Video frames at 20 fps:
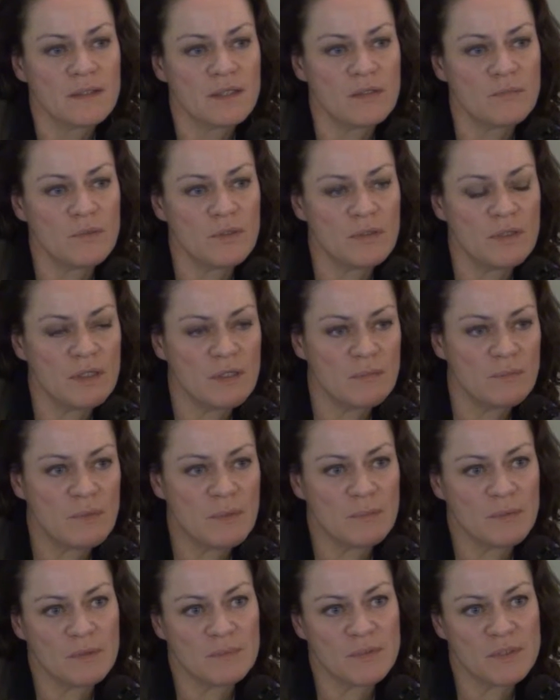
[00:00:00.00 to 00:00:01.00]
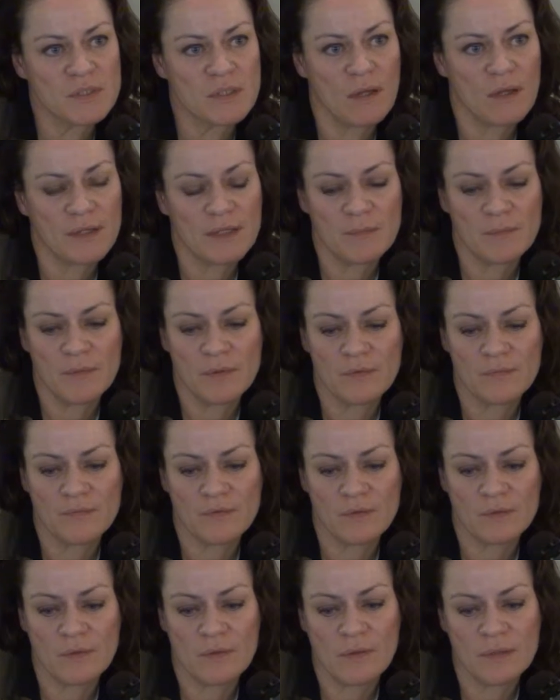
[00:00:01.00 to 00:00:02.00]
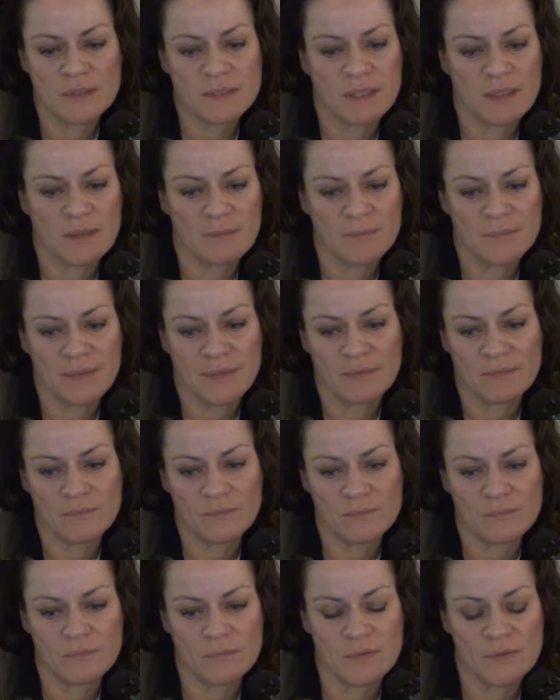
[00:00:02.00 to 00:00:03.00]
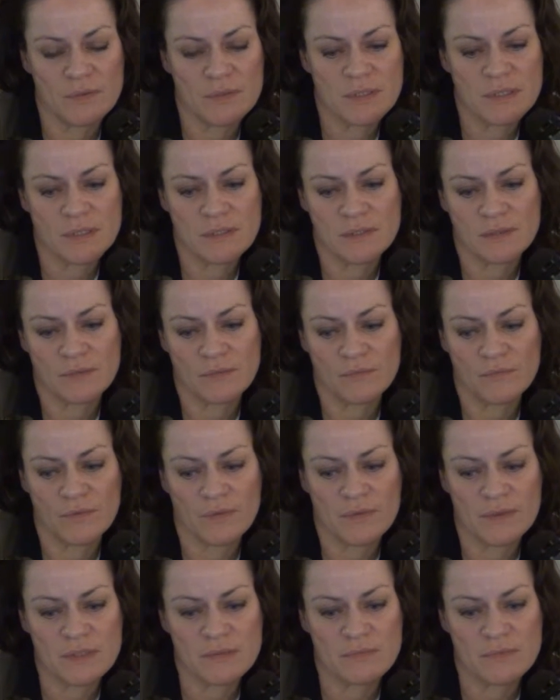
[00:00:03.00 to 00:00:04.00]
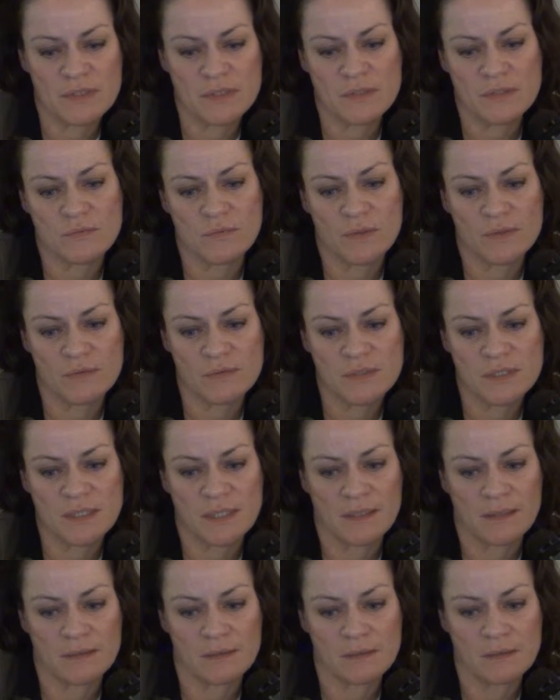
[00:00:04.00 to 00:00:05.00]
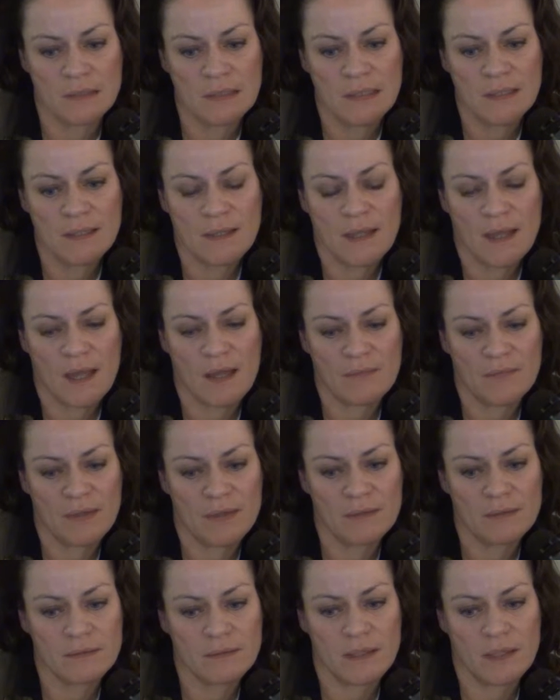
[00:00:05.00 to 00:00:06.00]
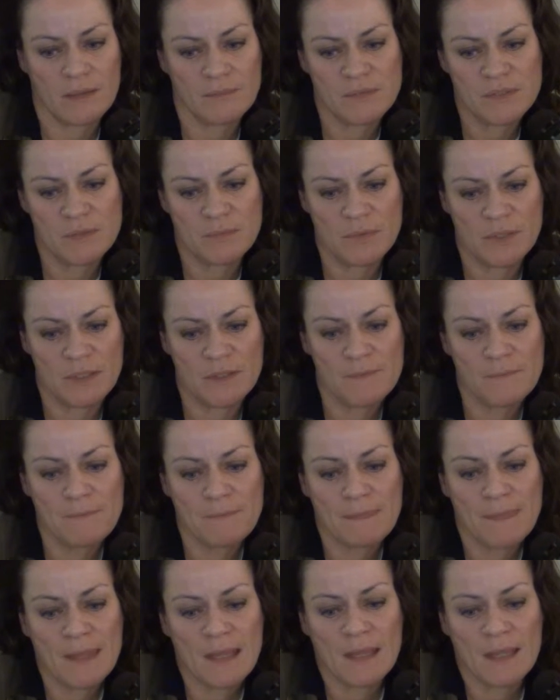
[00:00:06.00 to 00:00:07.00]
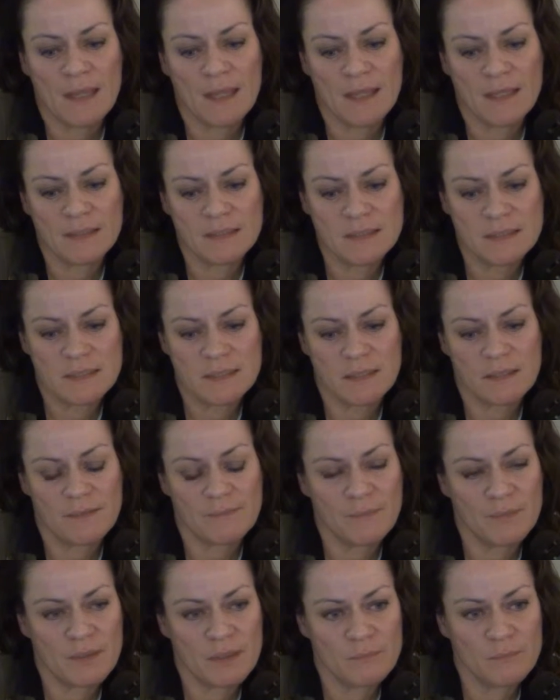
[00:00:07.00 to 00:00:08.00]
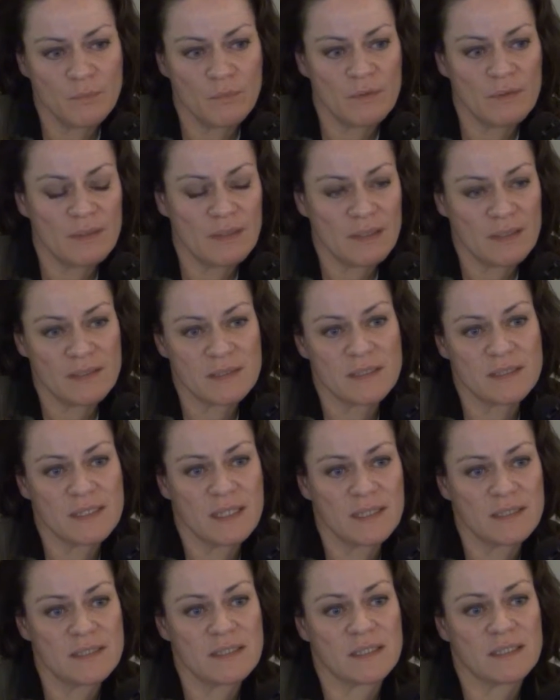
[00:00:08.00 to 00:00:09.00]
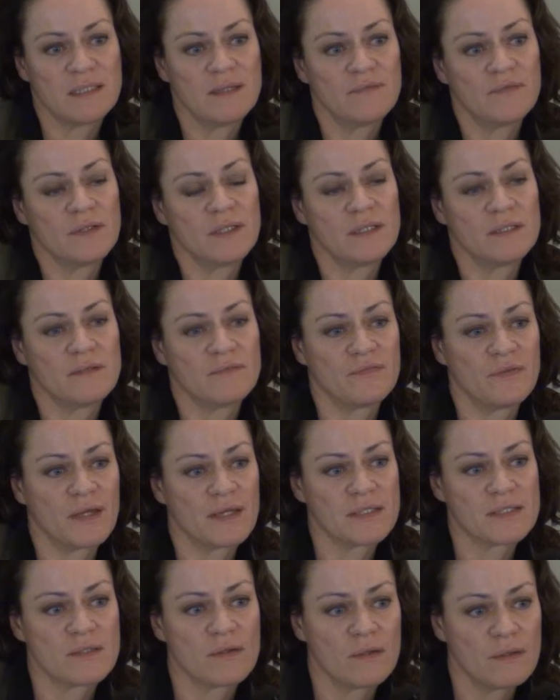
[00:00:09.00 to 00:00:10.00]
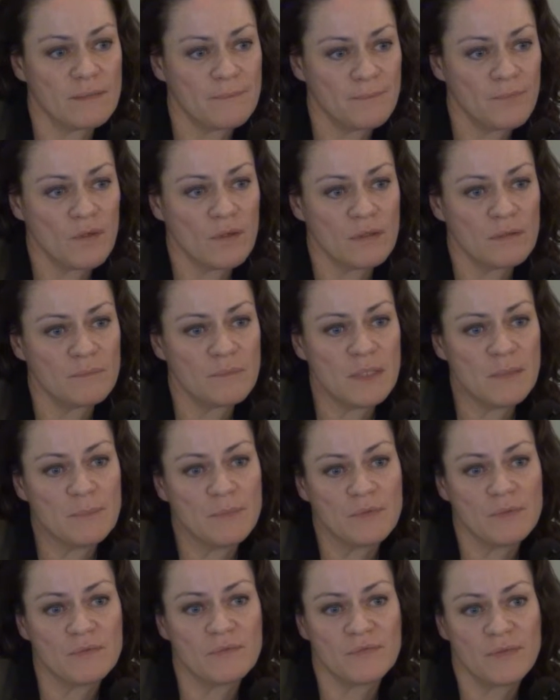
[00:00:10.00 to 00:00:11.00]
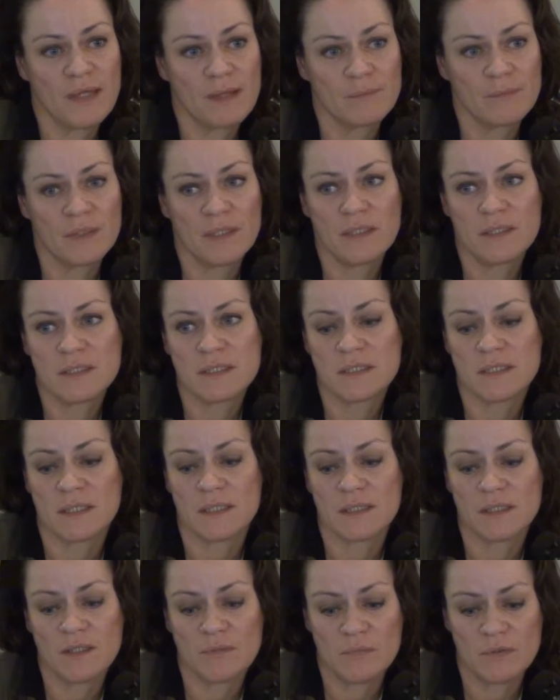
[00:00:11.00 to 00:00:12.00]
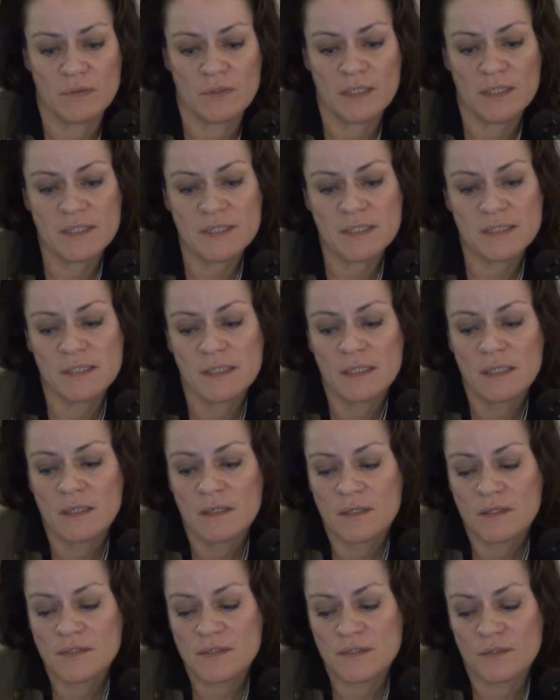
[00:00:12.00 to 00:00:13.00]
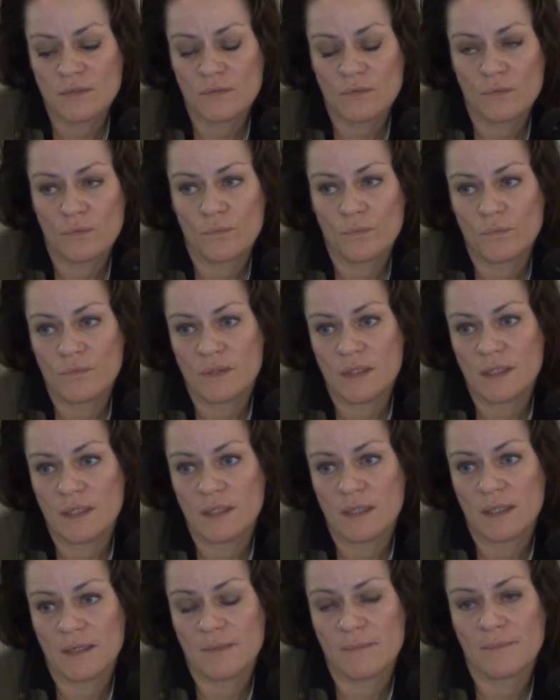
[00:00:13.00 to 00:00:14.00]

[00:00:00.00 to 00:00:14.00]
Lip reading: community people have been talking about it for a long time, and there's various reasons we understand how that came to be. And but the important thing is it's had significant effects on people, families, and communities. So the